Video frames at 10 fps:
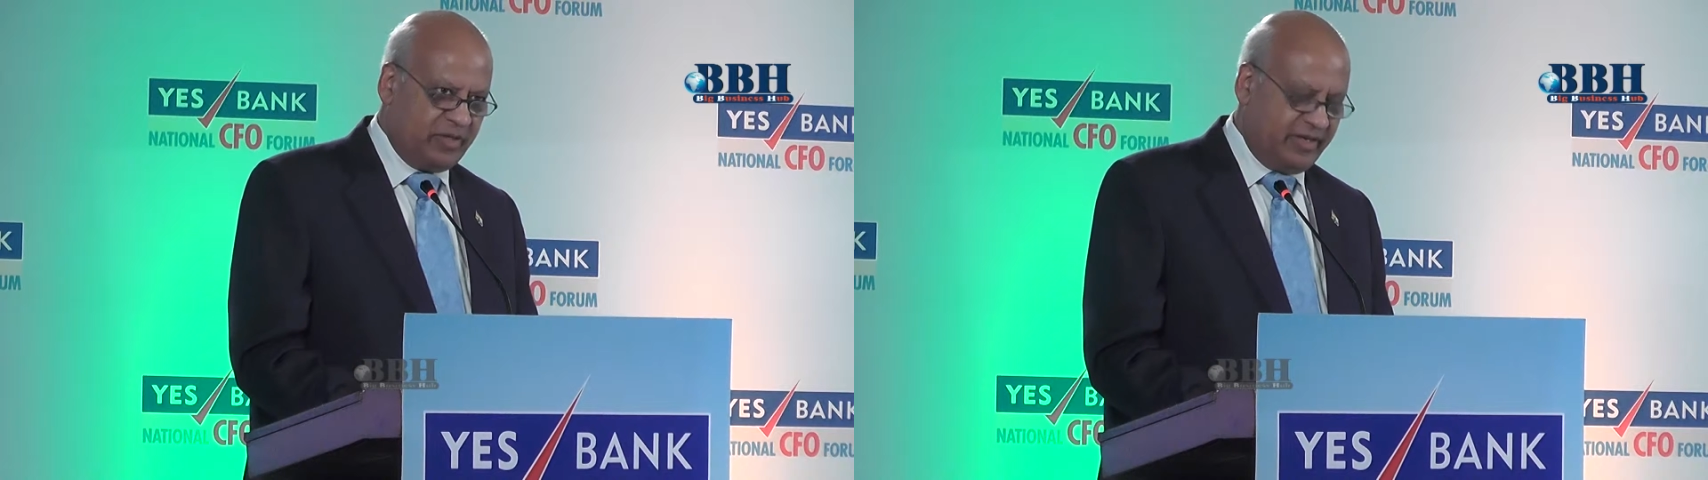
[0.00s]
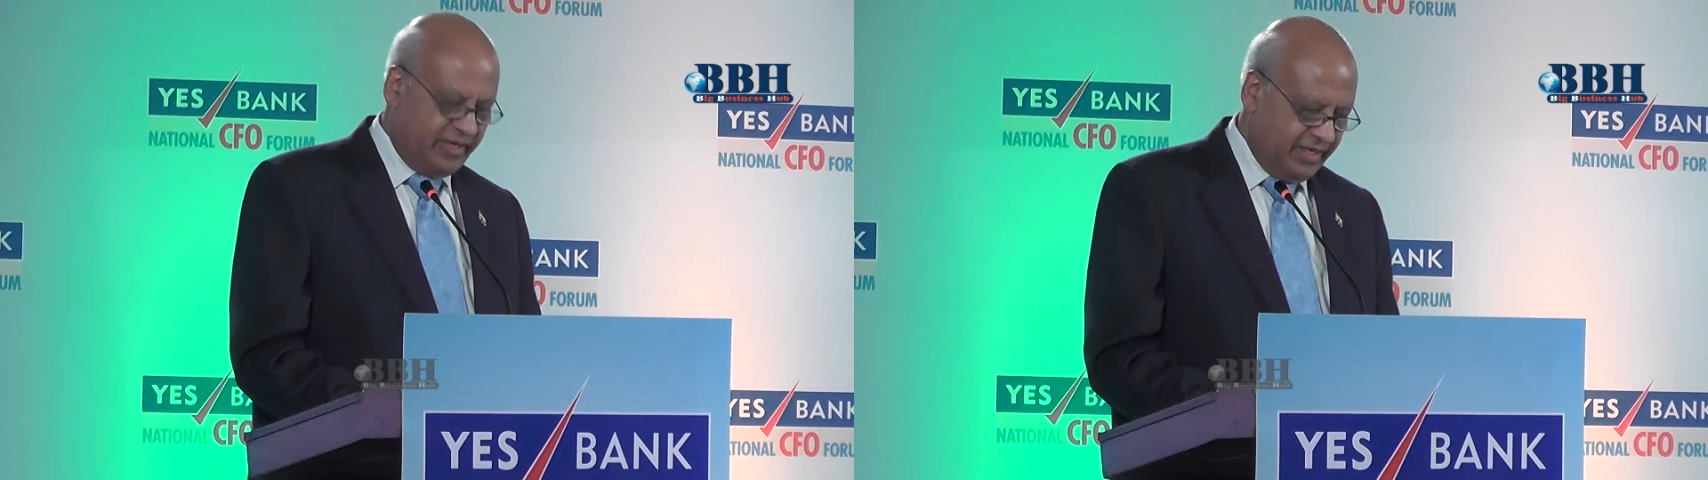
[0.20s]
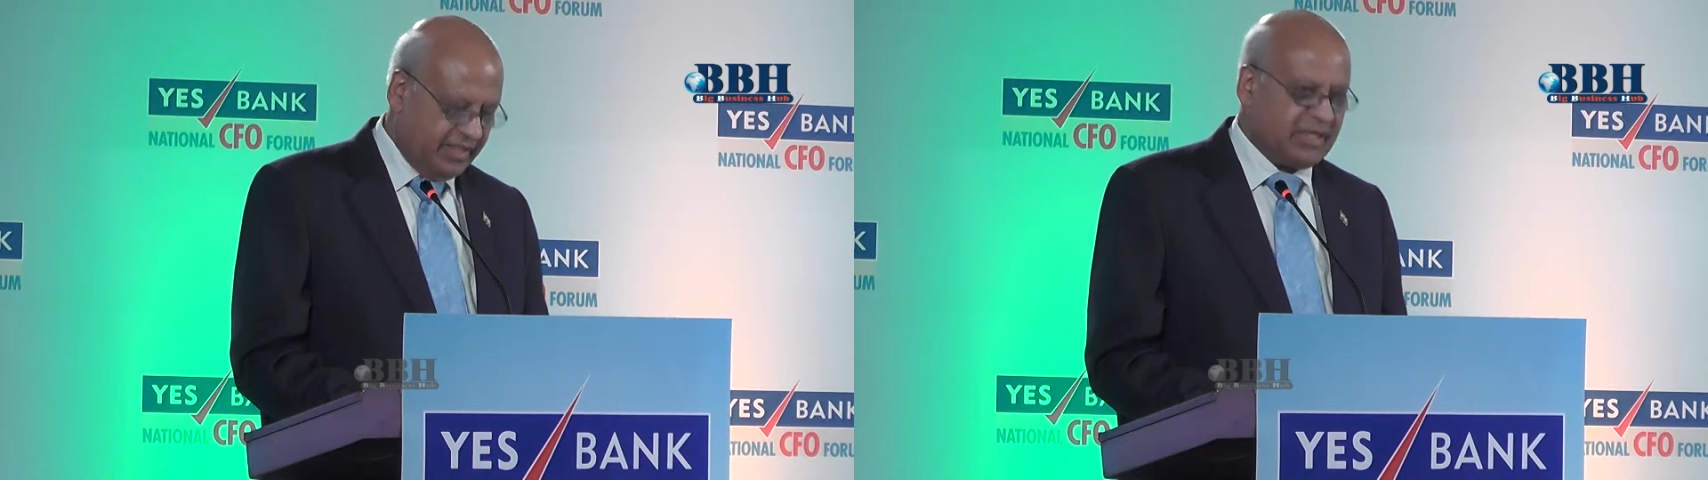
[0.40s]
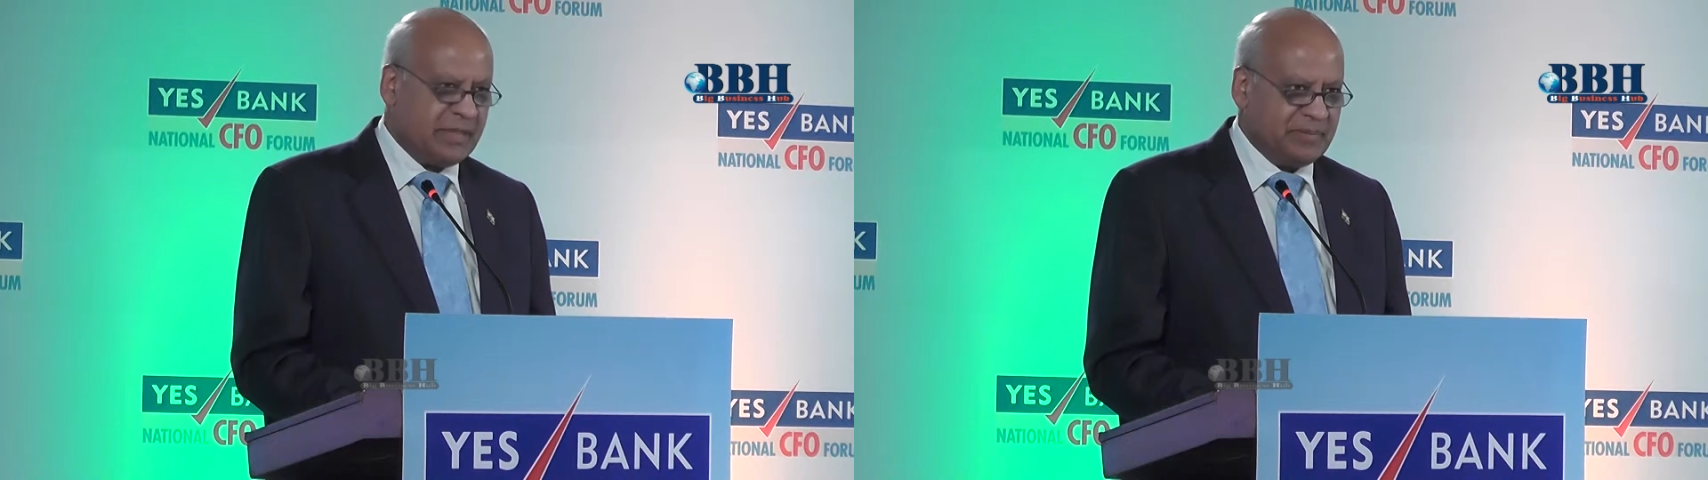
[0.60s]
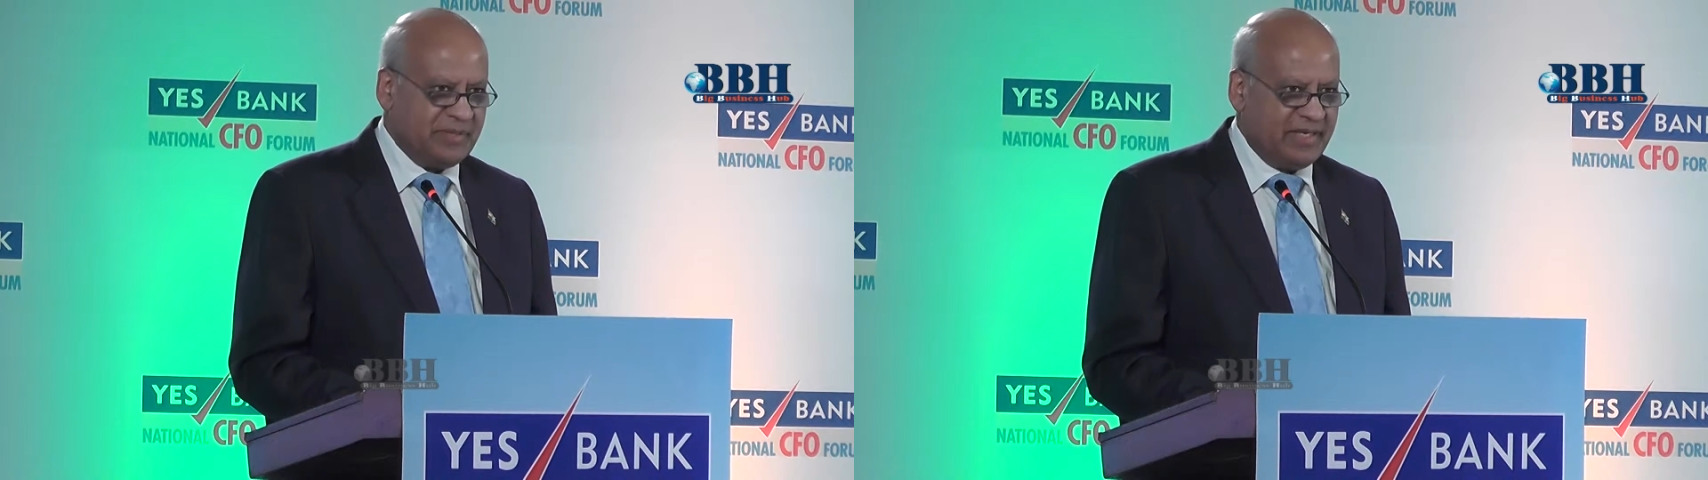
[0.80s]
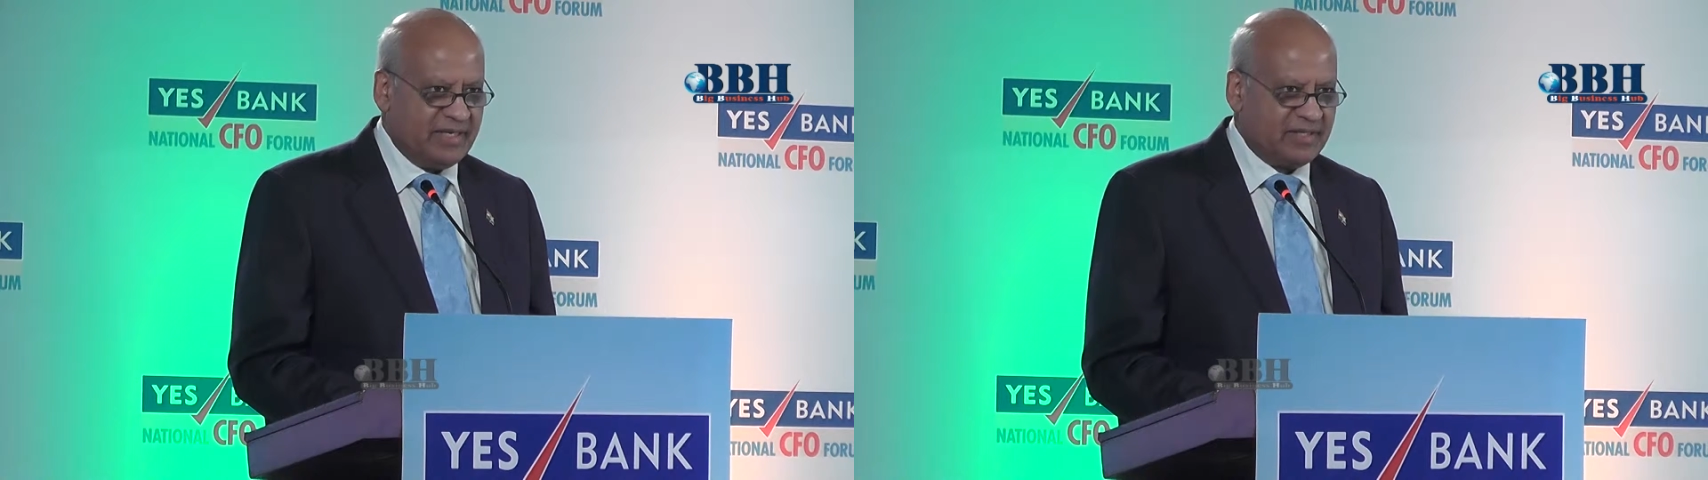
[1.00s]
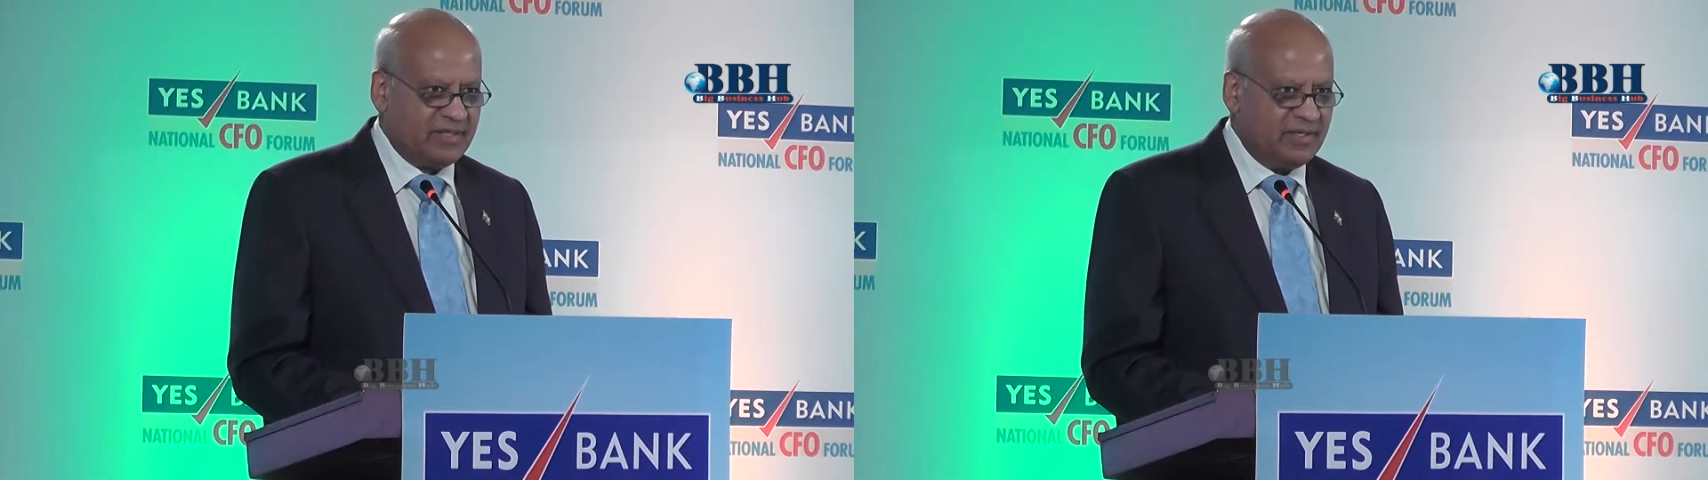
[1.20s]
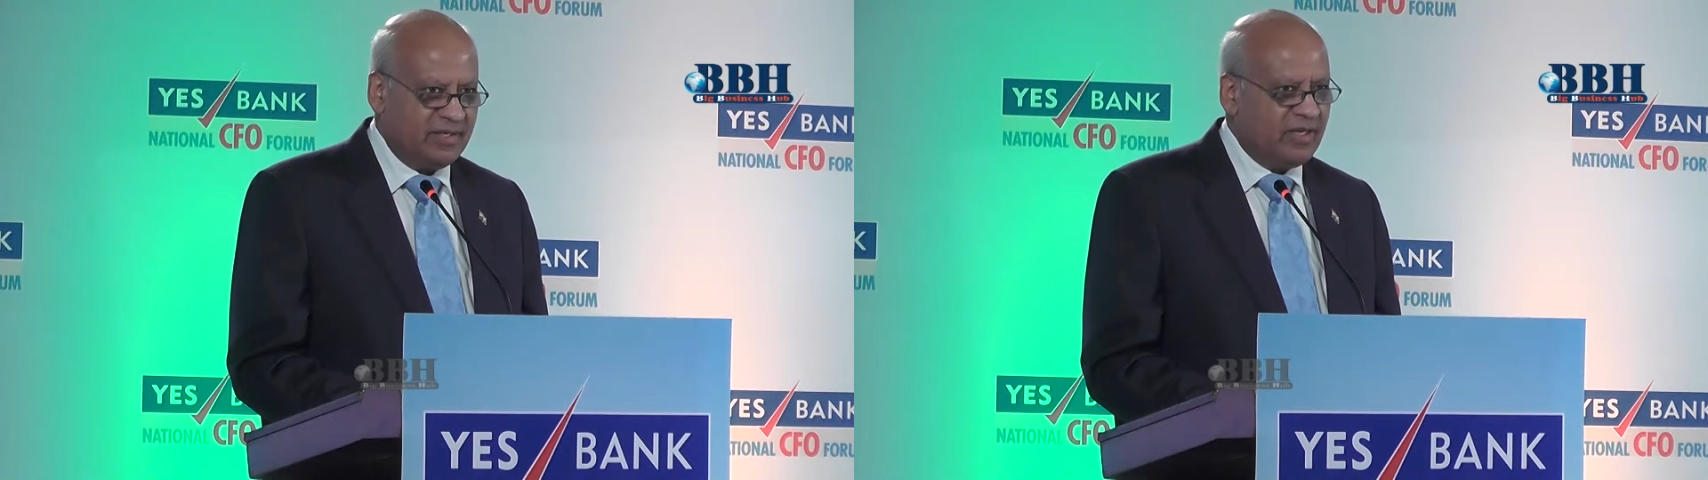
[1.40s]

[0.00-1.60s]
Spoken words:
be treated in a company as a